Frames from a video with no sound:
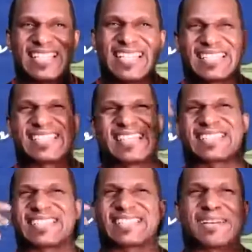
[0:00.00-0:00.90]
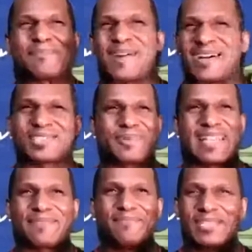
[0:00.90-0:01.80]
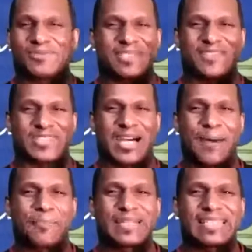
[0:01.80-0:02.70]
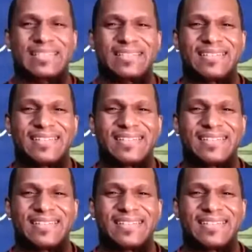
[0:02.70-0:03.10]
it's a subconscious way, like misery loves company.